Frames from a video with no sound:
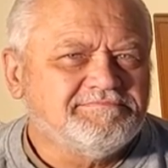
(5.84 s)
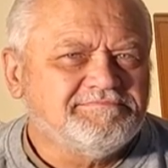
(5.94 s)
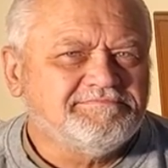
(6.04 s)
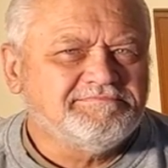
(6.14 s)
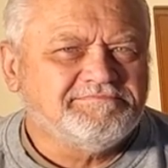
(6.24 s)

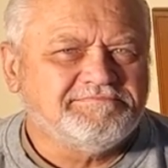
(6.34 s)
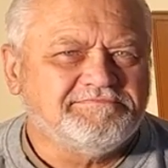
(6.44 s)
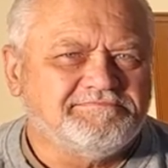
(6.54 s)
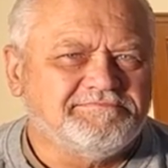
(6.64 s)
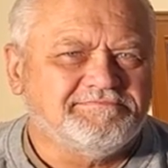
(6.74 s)

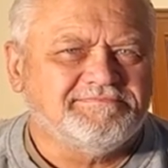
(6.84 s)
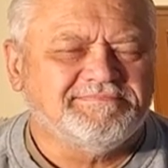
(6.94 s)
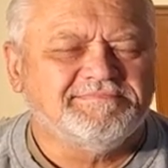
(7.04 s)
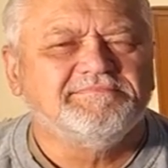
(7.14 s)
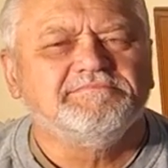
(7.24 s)

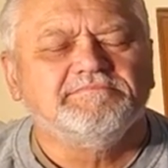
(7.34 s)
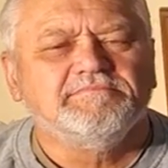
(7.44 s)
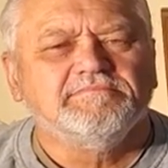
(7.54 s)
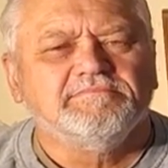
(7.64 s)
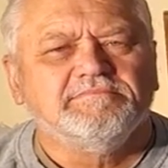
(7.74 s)

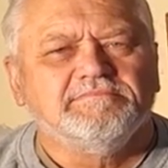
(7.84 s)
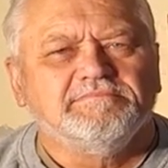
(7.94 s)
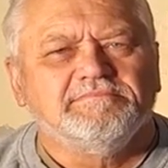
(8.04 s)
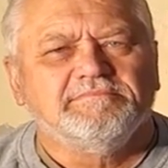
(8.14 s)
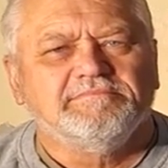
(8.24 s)

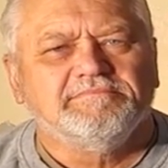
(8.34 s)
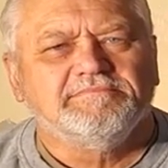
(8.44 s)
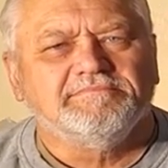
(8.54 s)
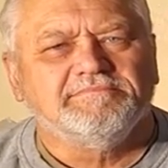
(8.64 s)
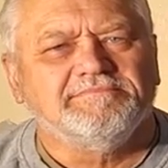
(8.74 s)

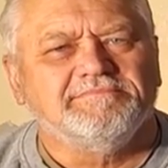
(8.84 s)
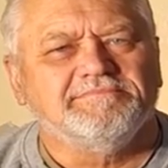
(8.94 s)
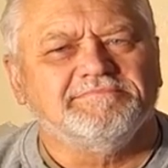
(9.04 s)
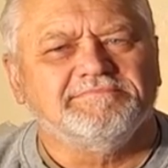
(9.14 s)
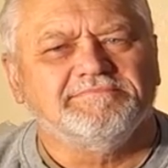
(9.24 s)

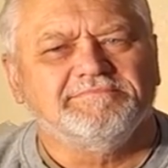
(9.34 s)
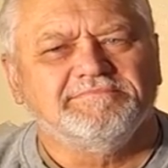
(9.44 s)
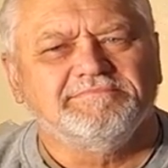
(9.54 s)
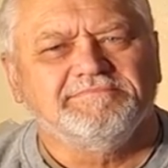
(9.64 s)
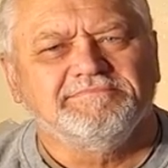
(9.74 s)

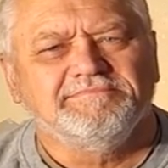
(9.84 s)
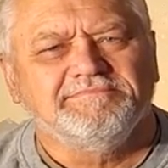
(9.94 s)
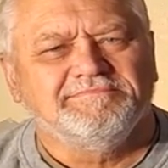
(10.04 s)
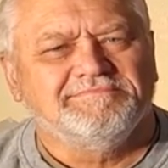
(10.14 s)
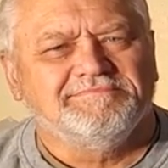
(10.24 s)

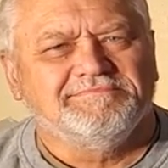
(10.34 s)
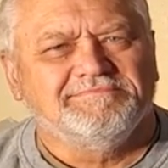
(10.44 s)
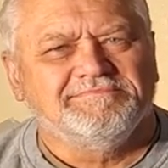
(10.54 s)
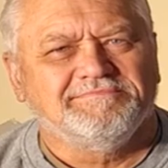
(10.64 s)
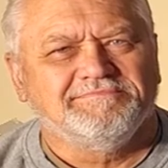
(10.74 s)

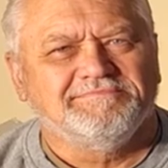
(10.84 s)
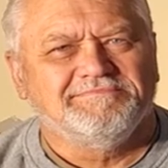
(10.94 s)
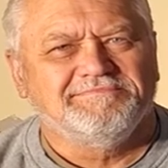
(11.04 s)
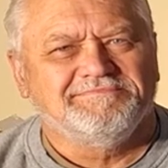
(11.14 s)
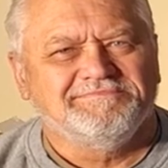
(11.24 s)

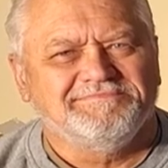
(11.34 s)
The person shown says nothing.